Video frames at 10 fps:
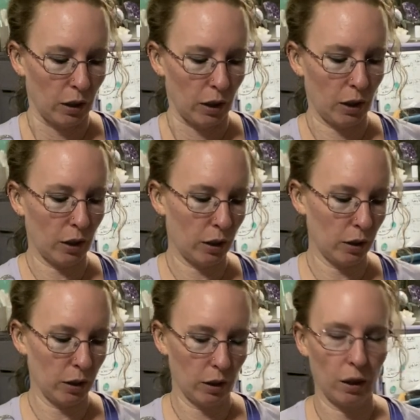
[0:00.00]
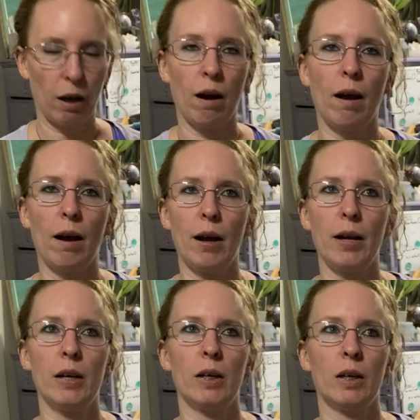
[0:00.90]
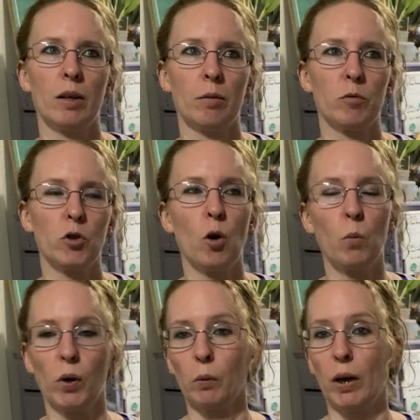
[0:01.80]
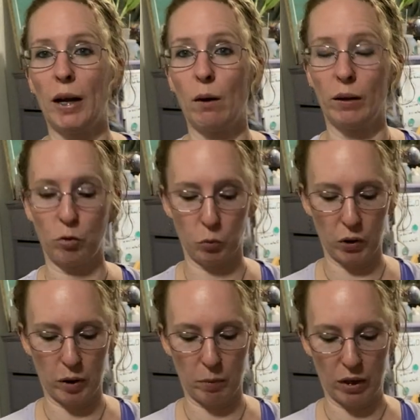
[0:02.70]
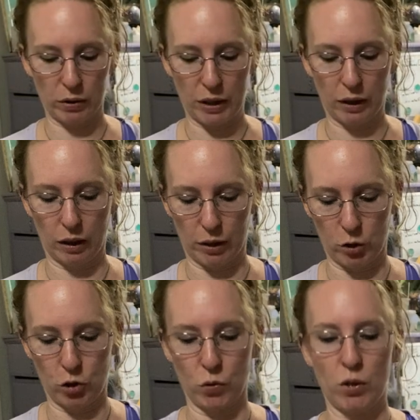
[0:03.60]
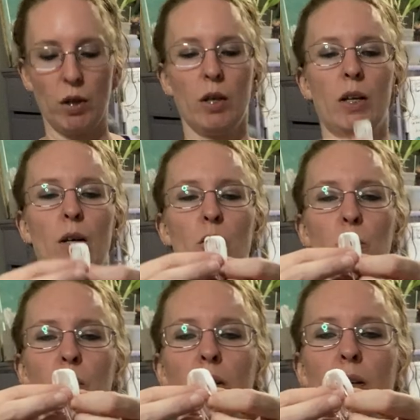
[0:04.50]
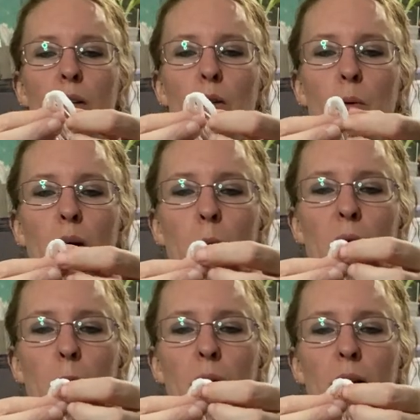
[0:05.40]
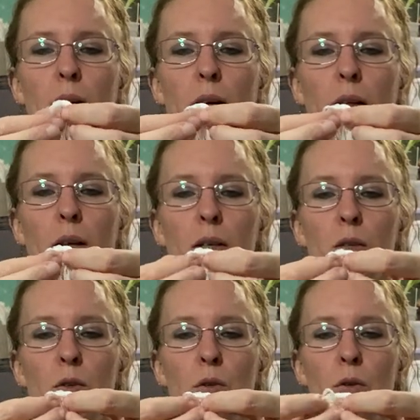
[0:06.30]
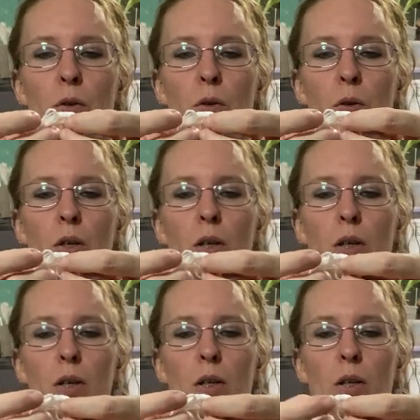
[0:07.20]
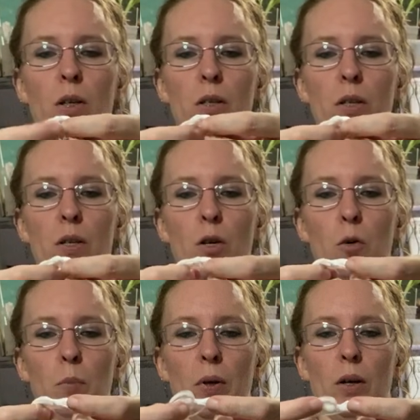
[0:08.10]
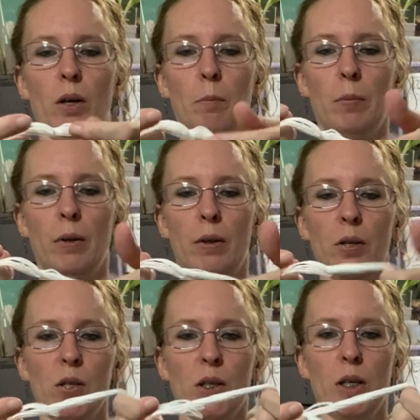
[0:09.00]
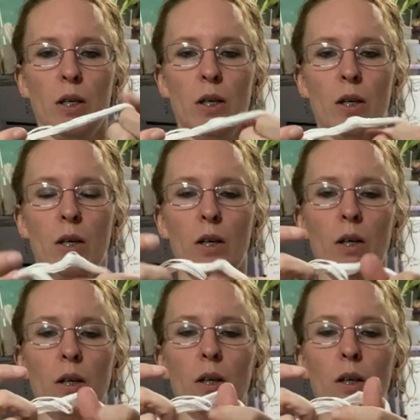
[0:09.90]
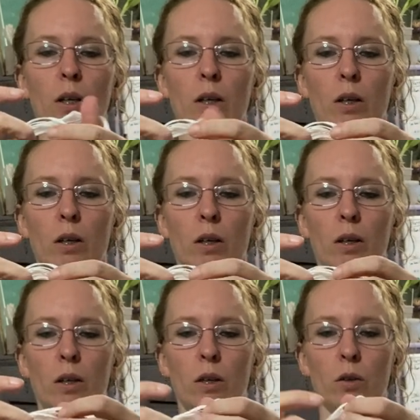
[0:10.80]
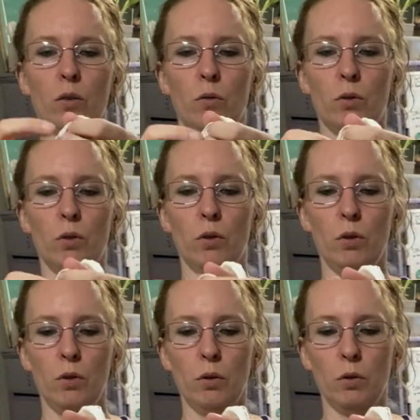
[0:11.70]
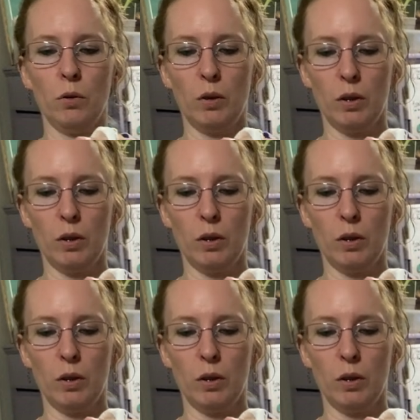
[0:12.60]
And I don't want to run out and have to worry about dye lot issues. Now here's one thing I do when I bobbinate. I like to open up the skein. Do, do, do, do.